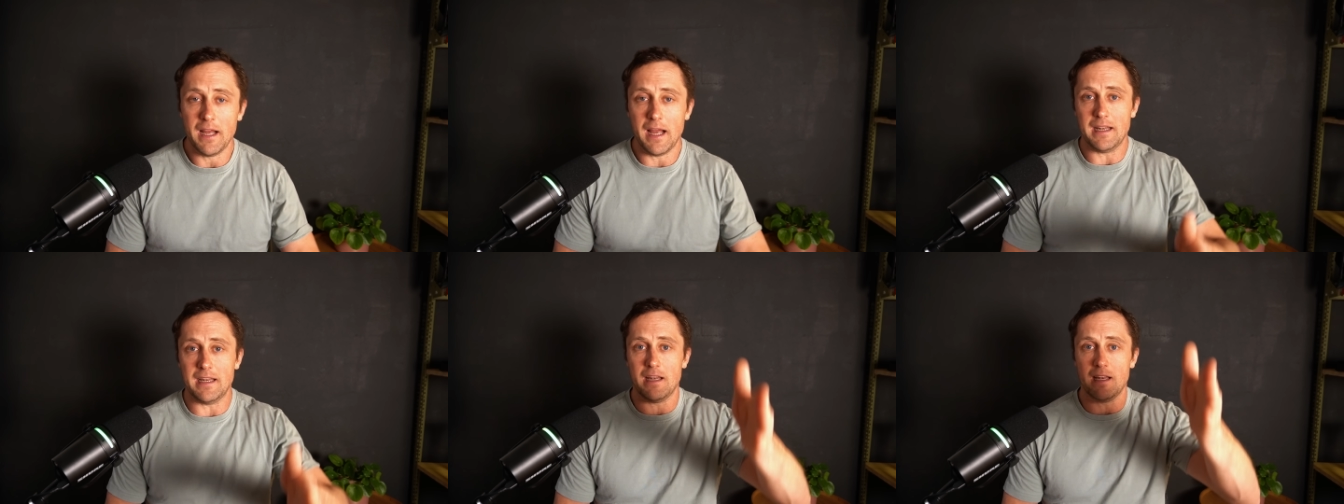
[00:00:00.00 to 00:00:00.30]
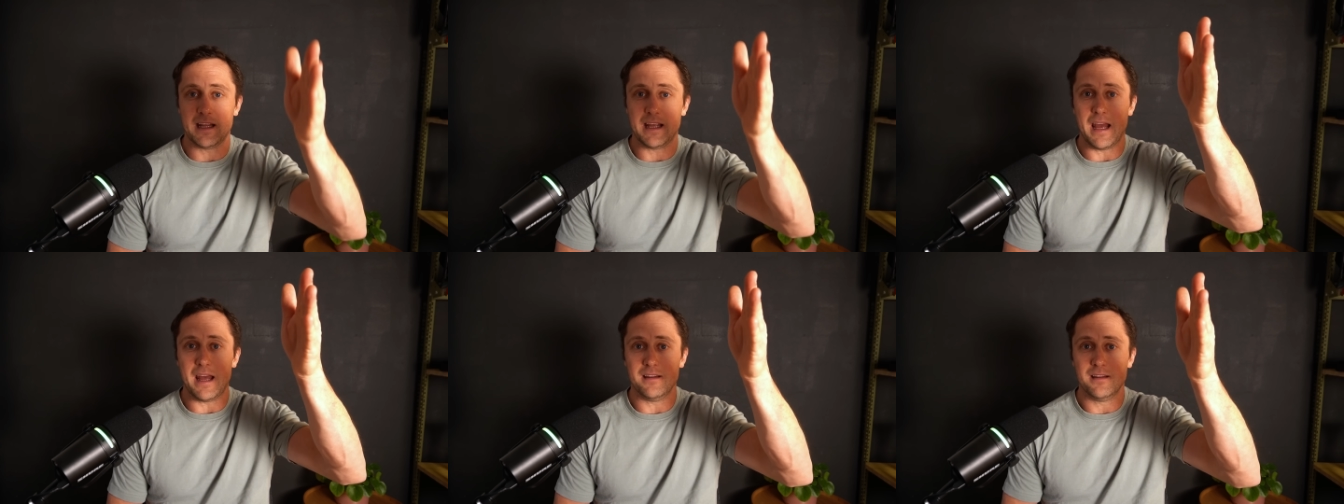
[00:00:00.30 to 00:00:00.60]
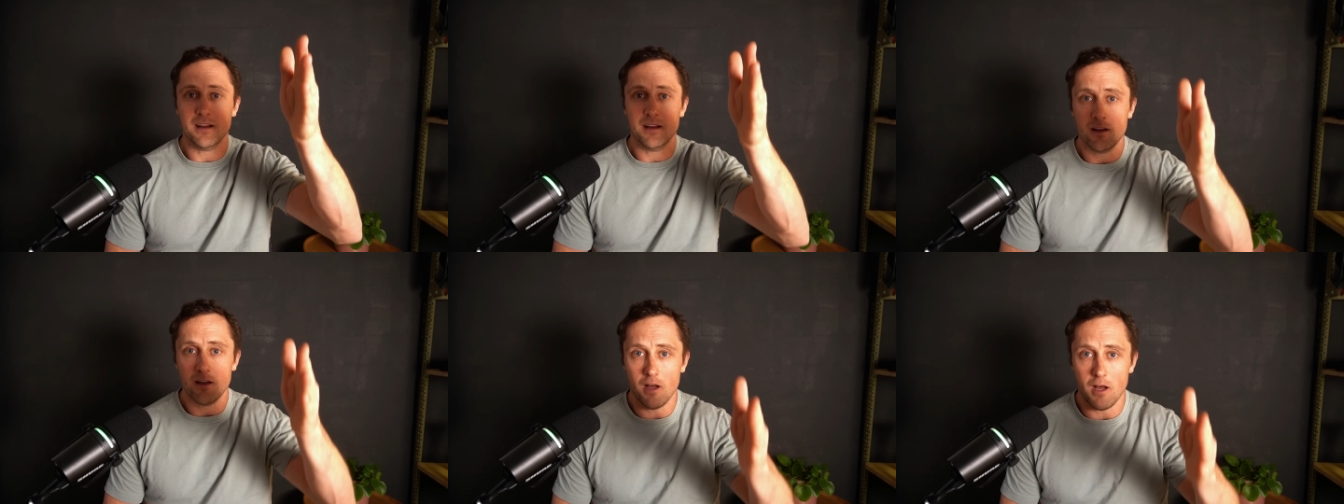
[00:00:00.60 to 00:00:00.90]
and then
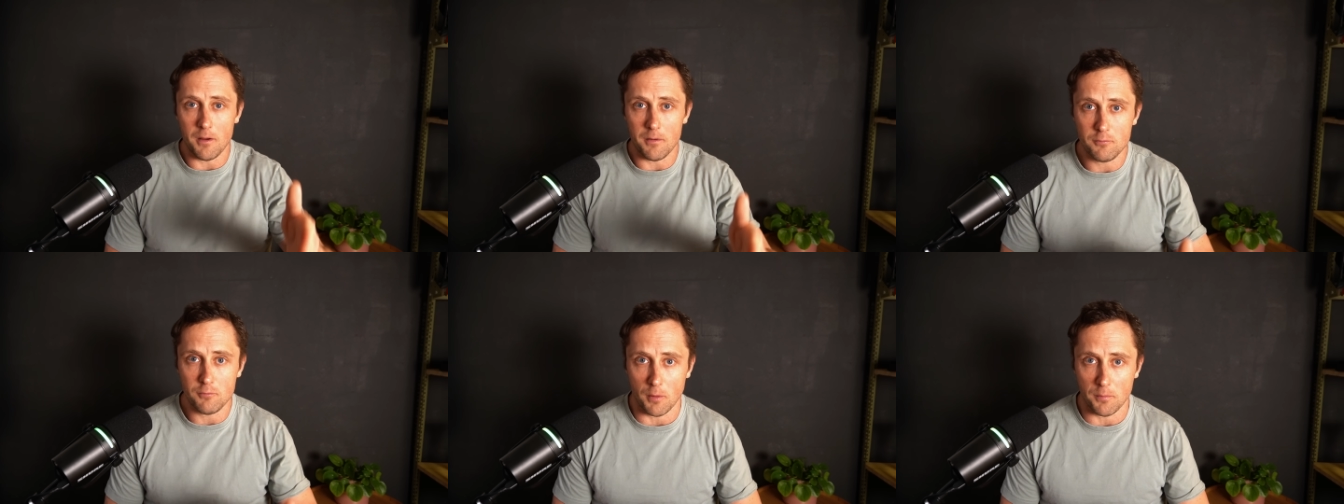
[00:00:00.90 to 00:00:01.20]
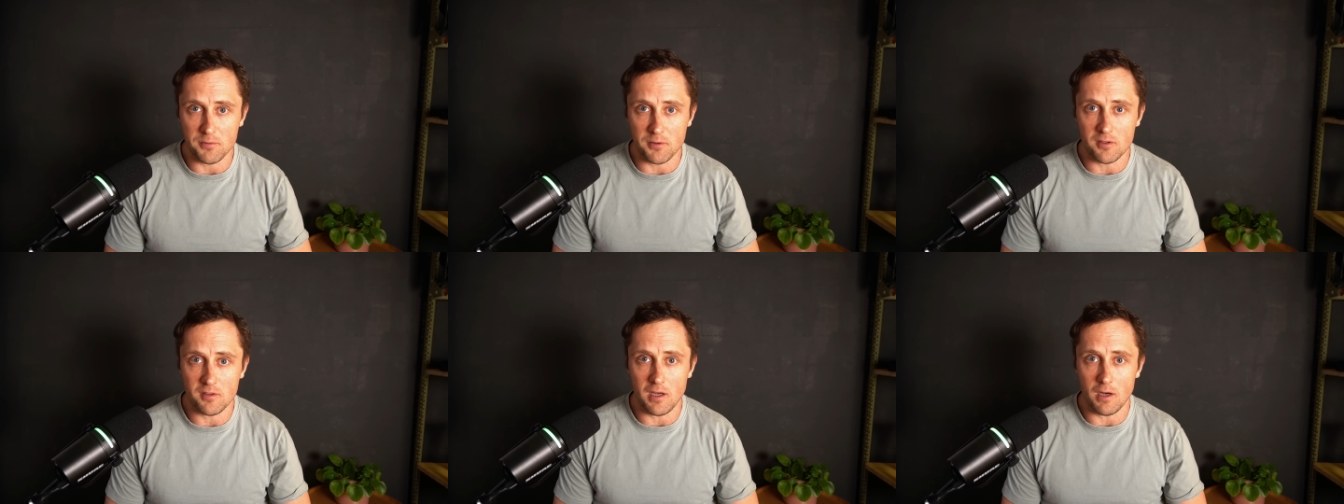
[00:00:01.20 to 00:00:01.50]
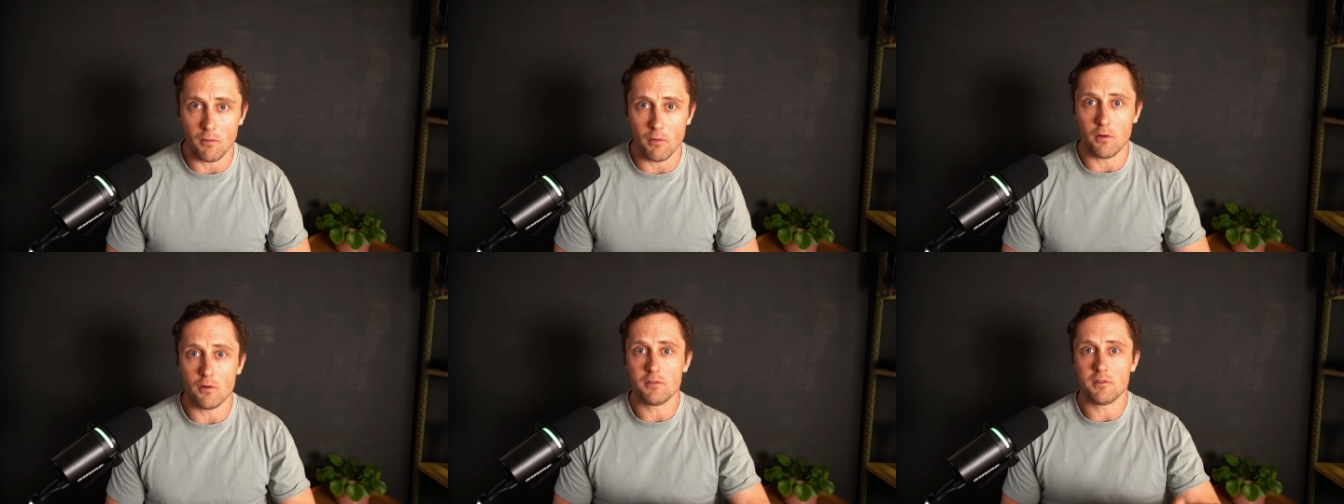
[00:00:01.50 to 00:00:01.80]
again drops to
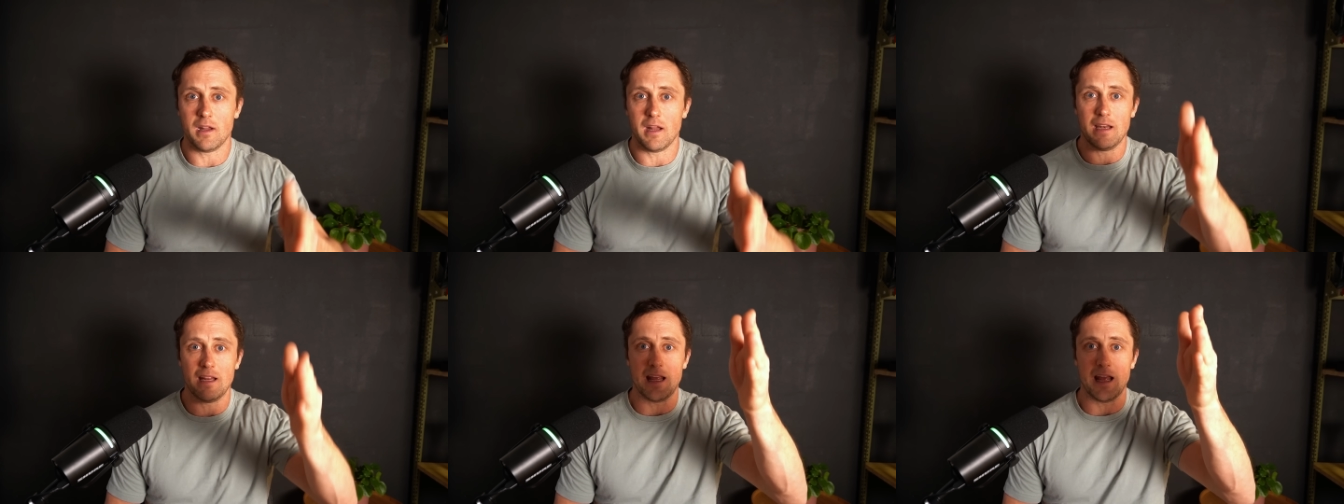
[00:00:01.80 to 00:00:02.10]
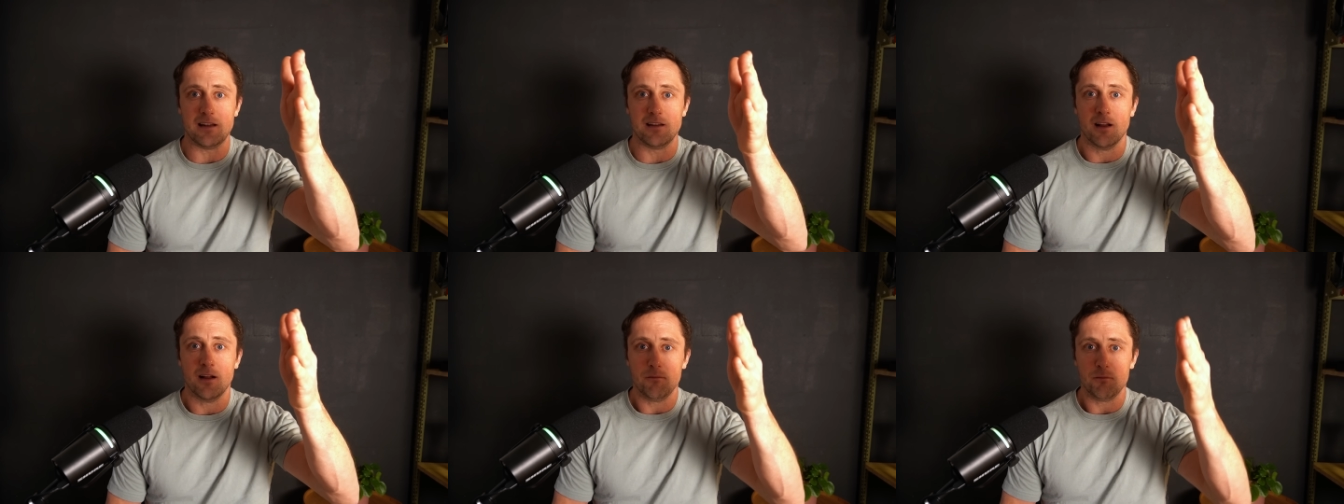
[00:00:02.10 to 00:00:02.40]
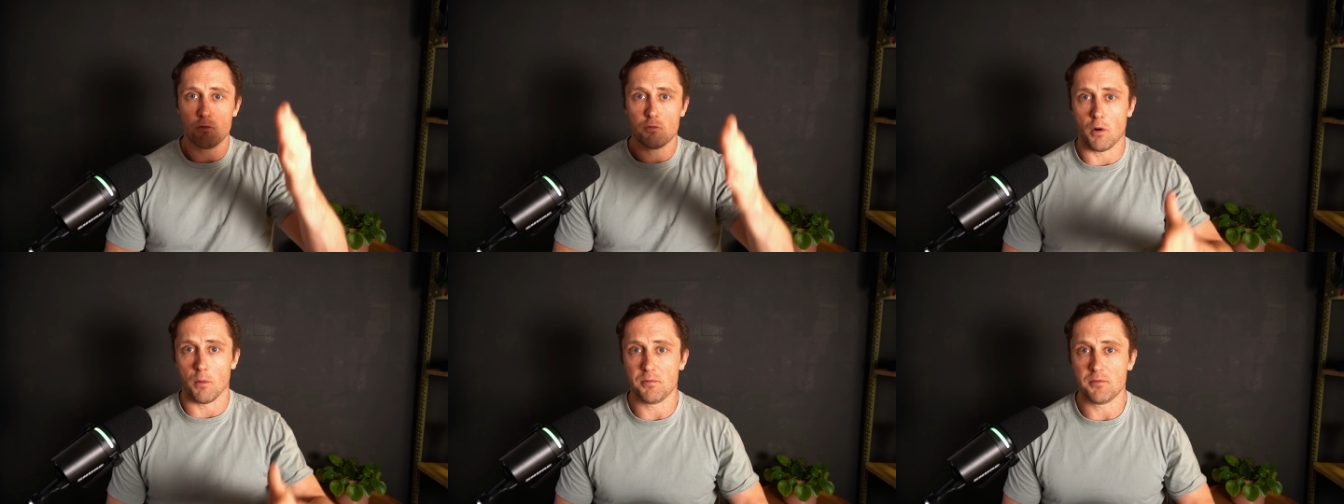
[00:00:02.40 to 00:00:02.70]
zero, then again
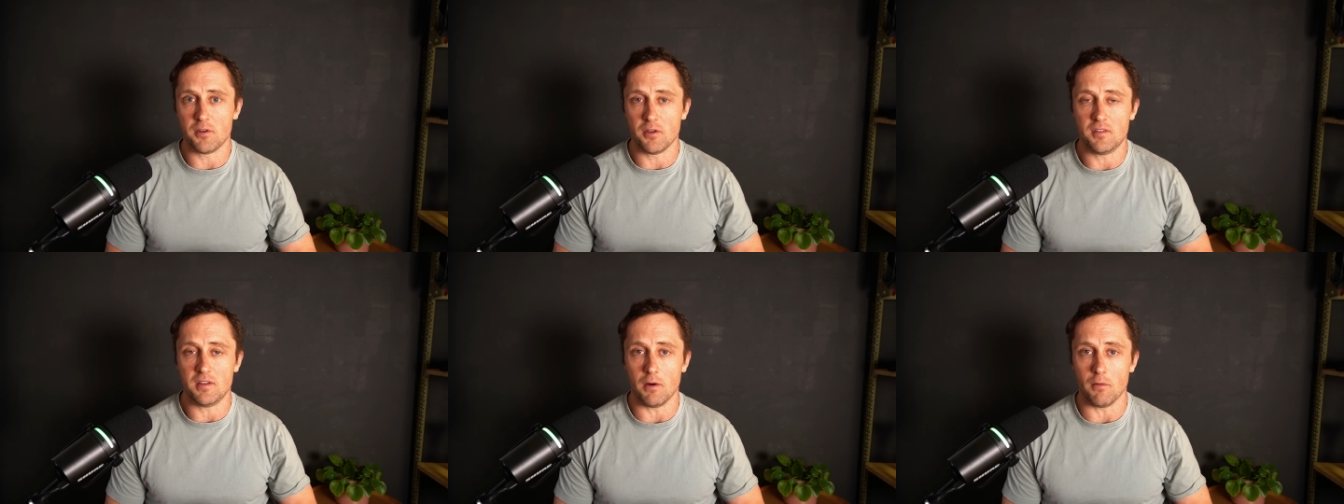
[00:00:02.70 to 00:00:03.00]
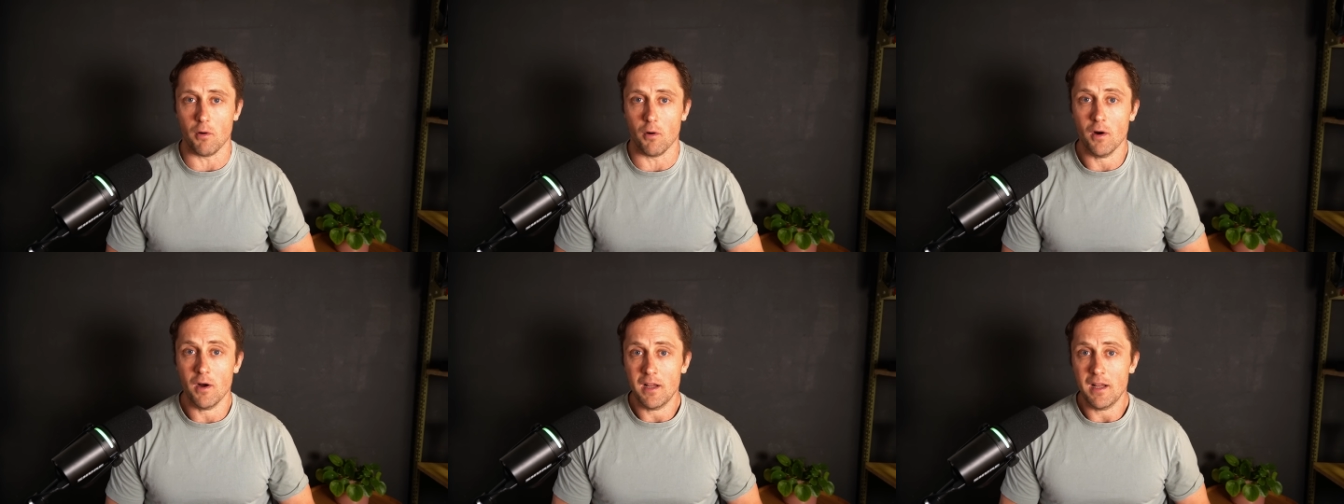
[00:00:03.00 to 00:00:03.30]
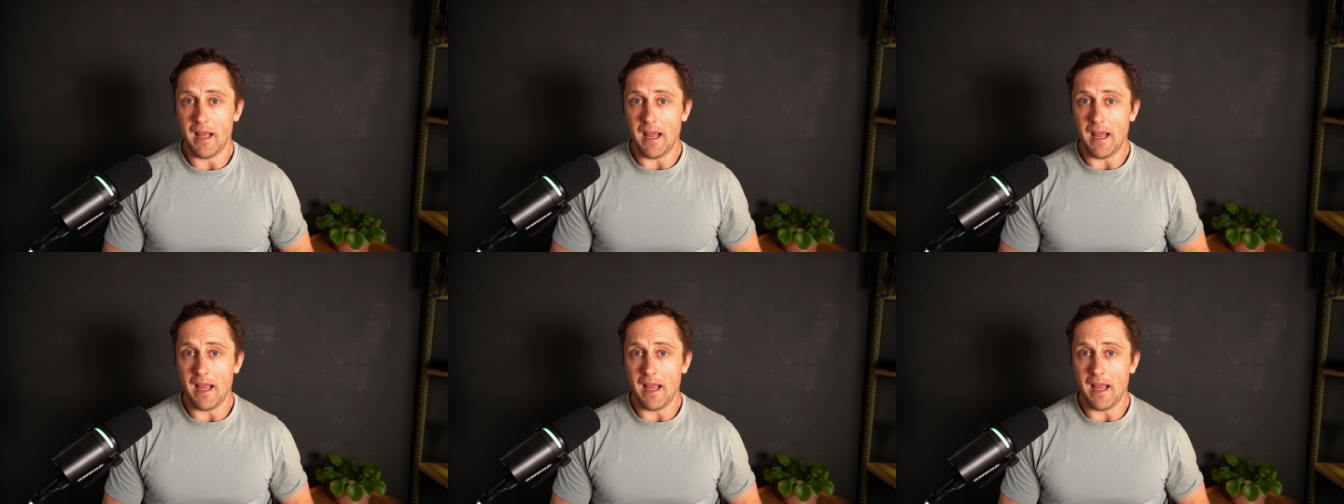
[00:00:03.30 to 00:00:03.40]
drops to zero.